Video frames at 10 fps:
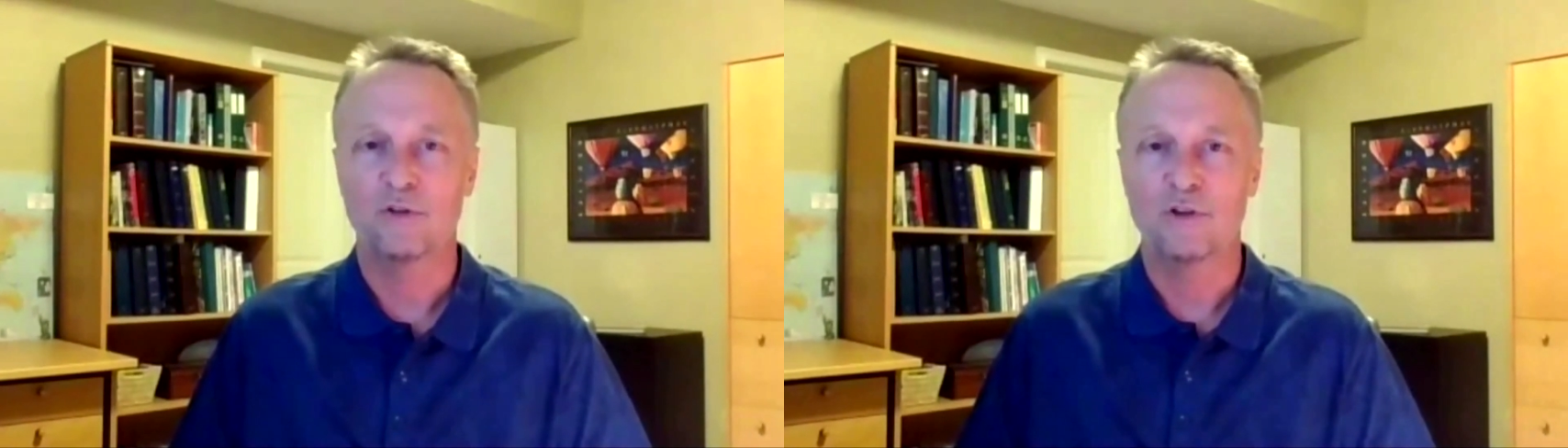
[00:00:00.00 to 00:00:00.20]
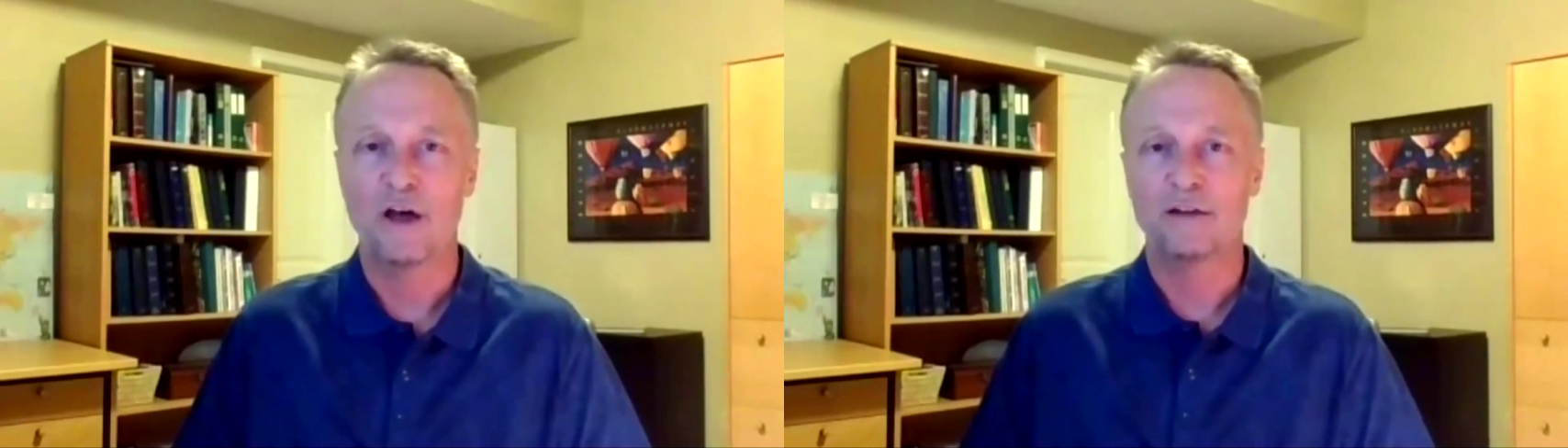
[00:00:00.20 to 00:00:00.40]

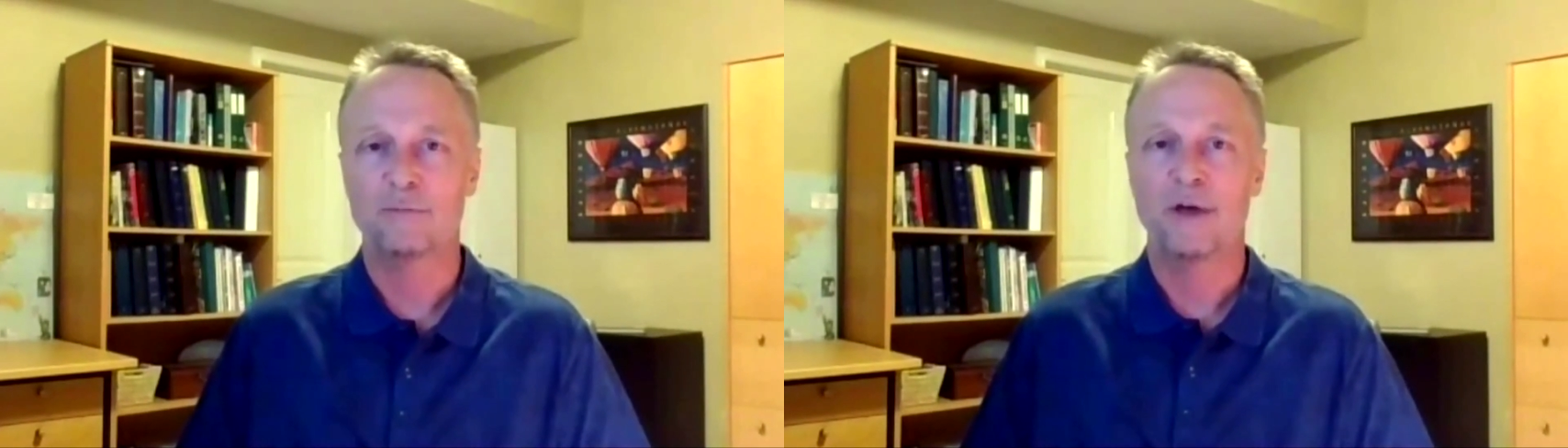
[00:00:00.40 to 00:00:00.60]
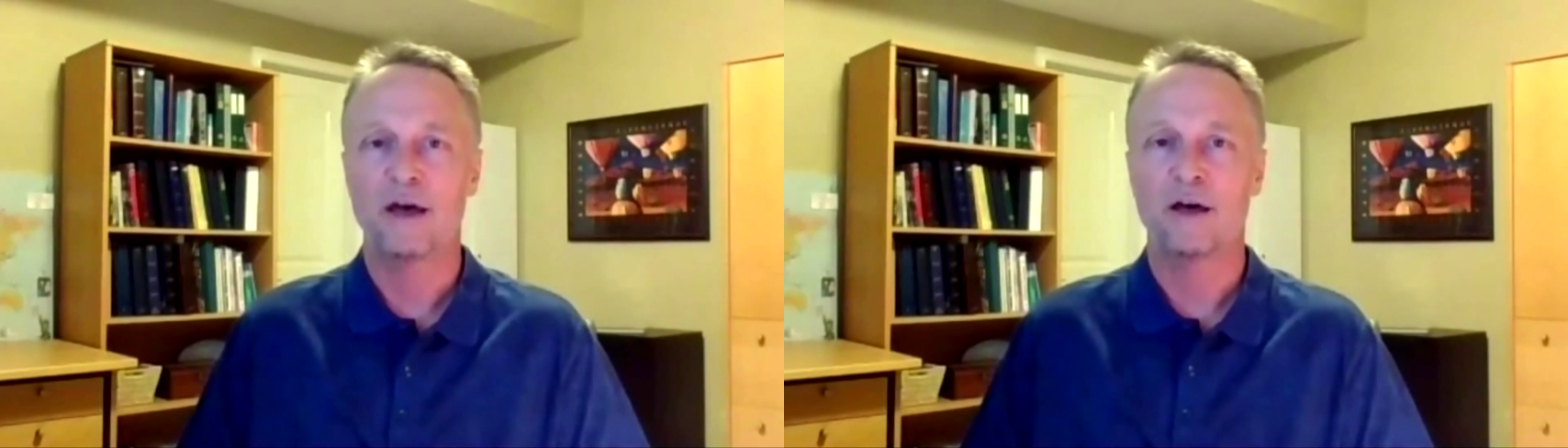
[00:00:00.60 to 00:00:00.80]
lot
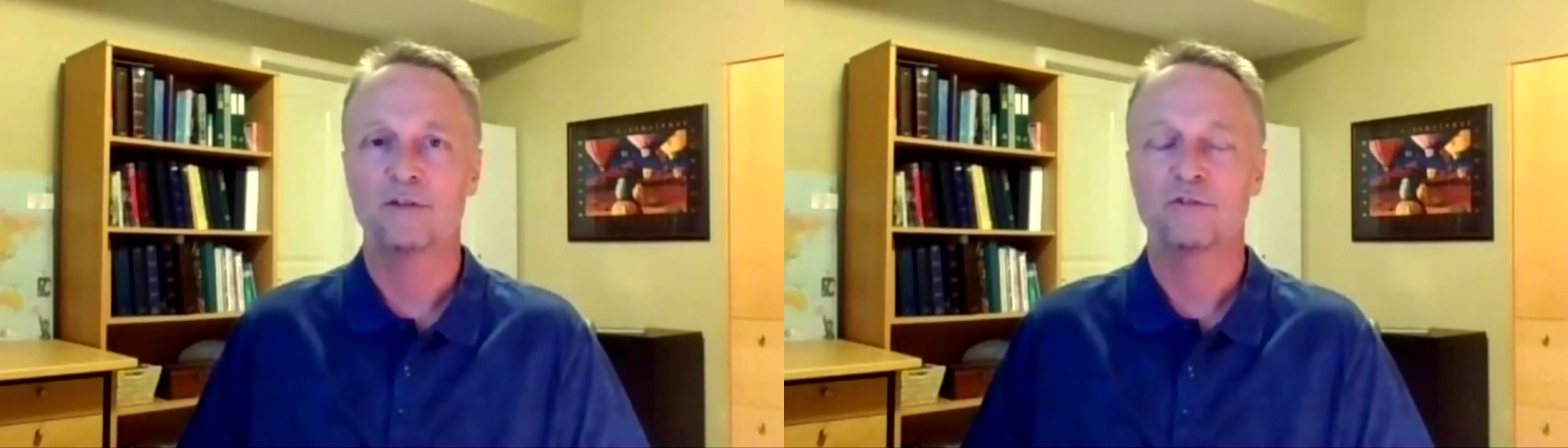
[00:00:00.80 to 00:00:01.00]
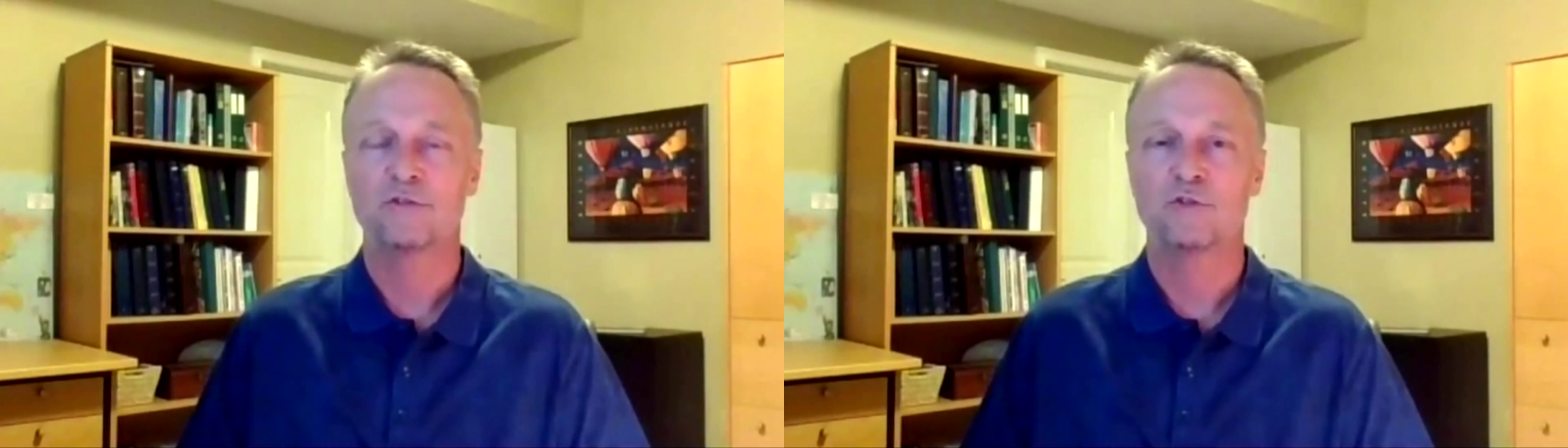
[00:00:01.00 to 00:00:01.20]
about
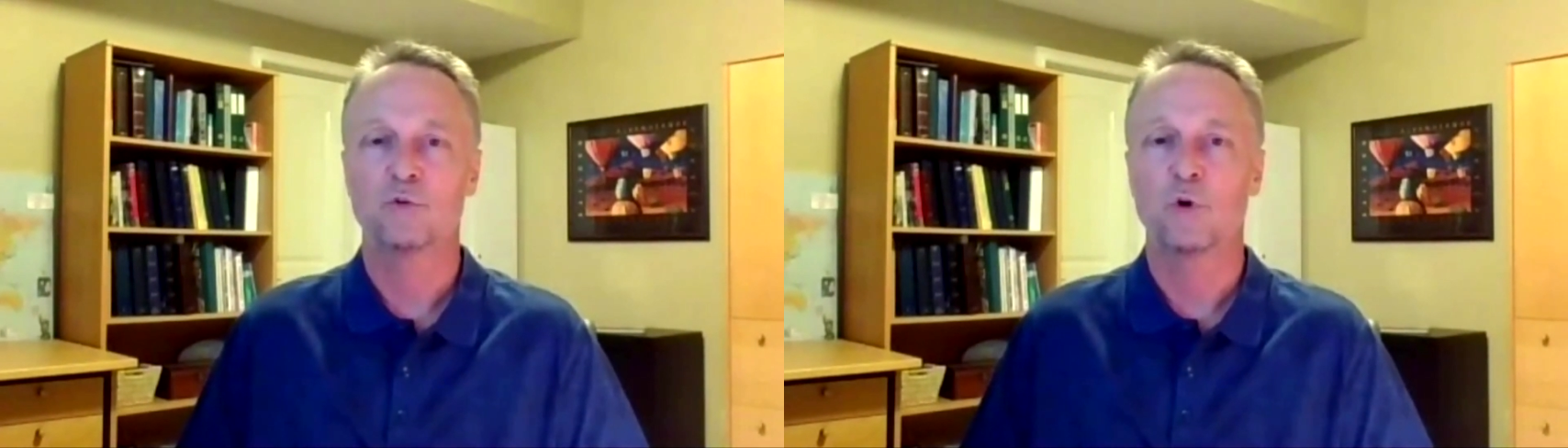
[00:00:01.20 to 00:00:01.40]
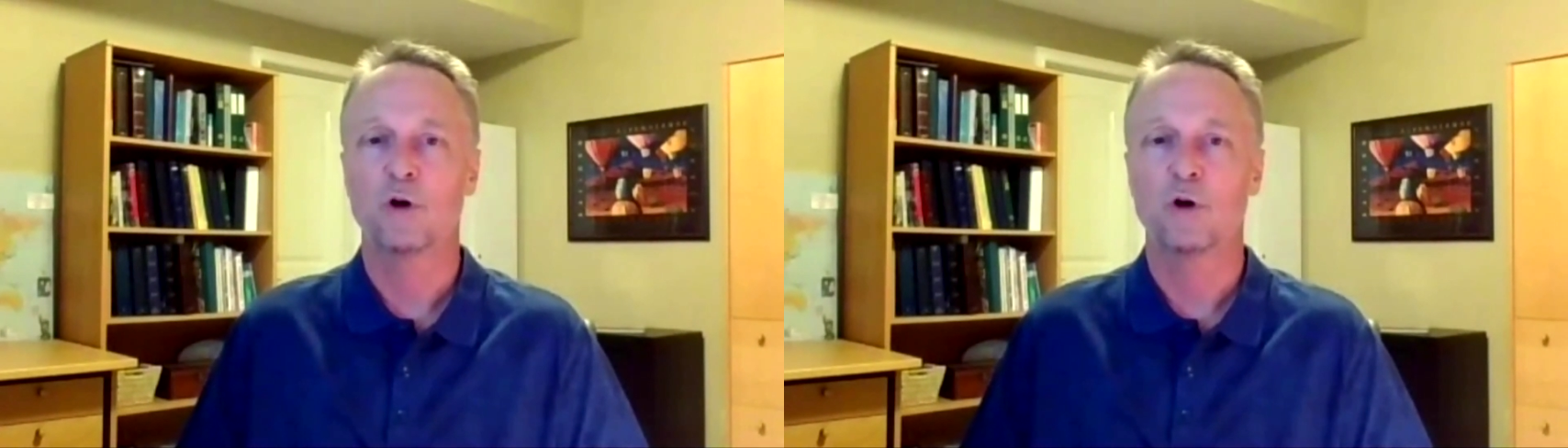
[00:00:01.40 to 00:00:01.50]
your well